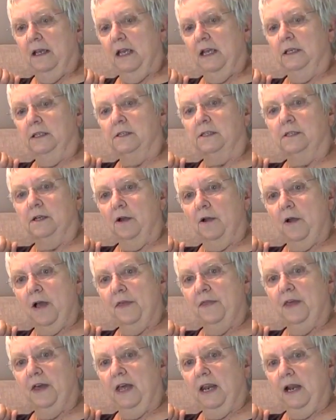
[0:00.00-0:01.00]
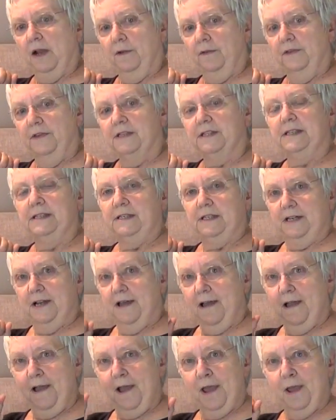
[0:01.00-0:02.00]
and so I thought, I, this is
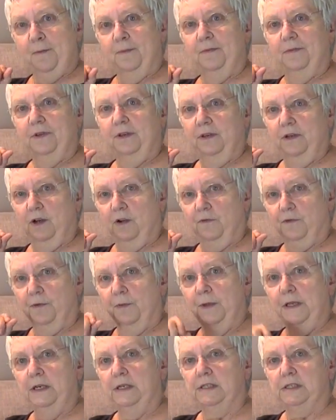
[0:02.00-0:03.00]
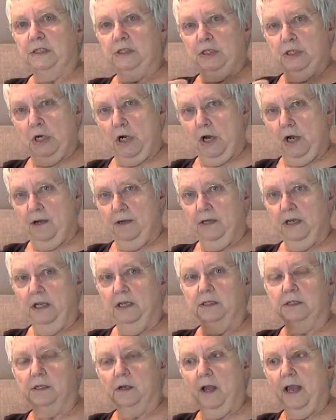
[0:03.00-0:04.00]
time, you know, for me to start.
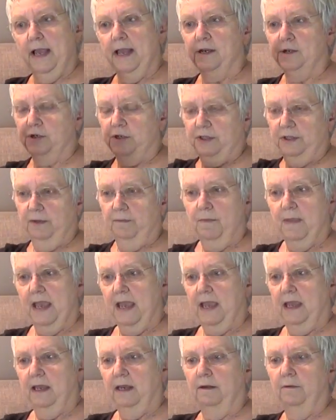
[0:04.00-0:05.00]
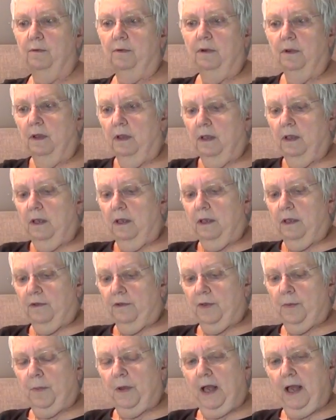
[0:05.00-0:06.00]
And so I actually made
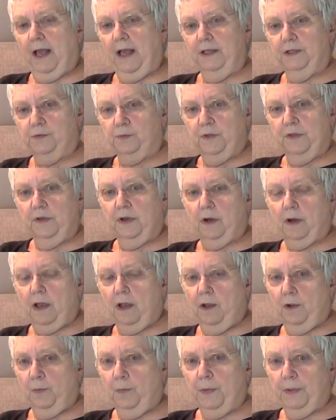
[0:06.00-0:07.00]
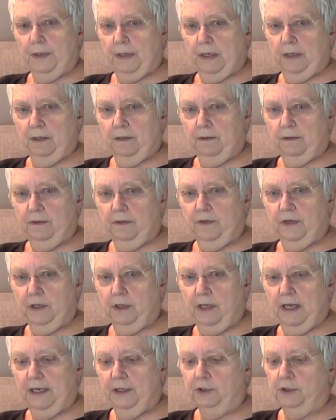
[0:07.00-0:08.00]
the pods when they're open,
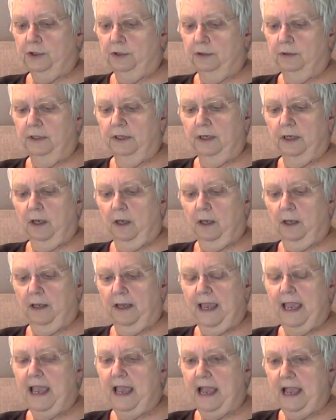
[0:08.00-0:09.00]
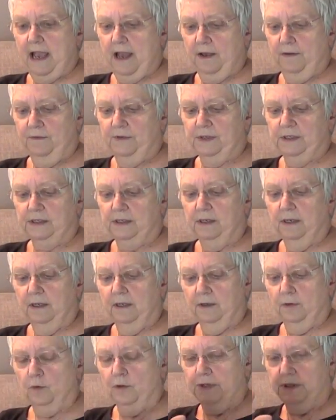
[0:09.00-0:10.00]
they're like two little halves.
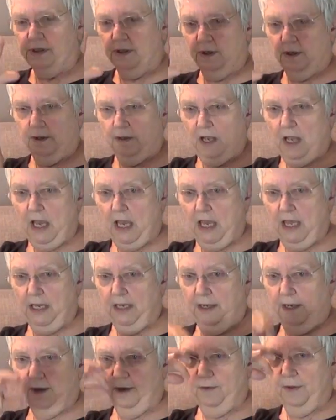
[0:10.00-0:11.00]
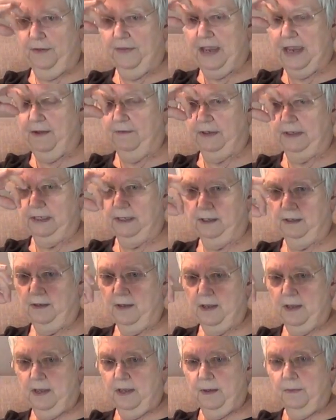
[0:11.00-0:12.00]
Of course, they're hollow and they have a little
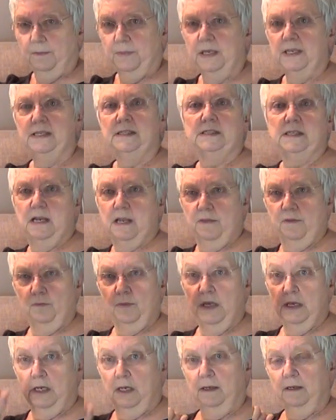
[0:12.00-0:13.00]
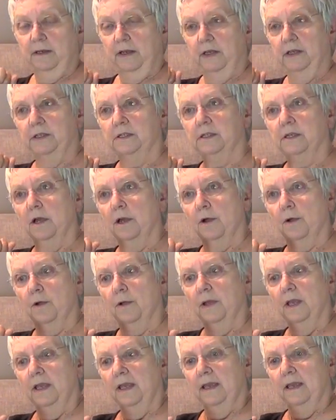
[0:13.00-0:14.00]
piece down the middle. And so